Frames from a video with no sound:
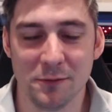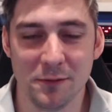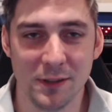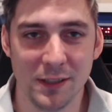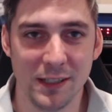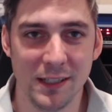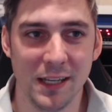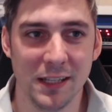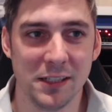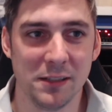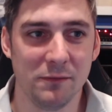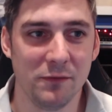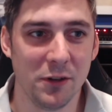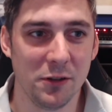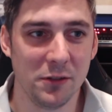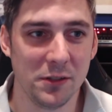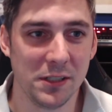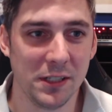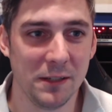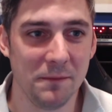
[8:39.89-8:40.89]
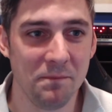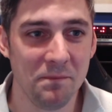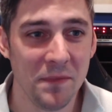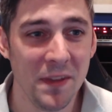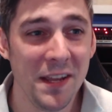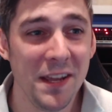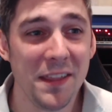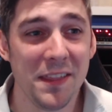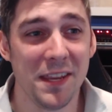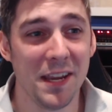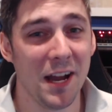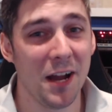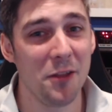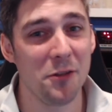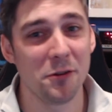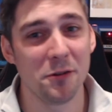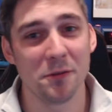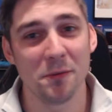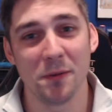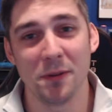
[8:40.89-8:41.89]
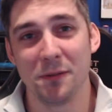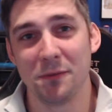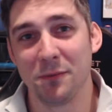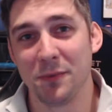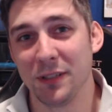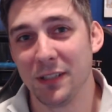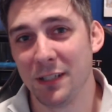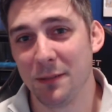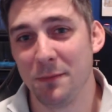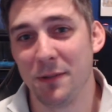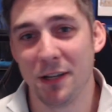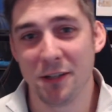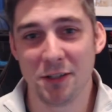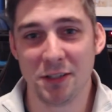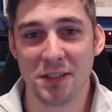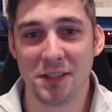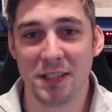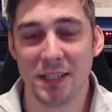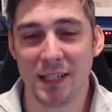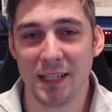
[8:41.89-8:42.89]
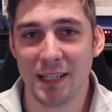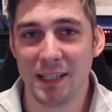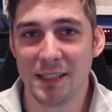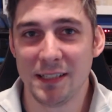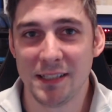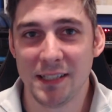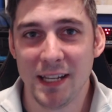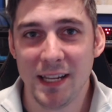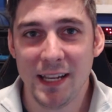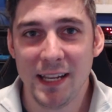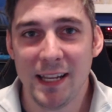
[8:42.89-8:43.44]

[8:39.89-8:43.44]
get some photos in. The other really obnoxious thing is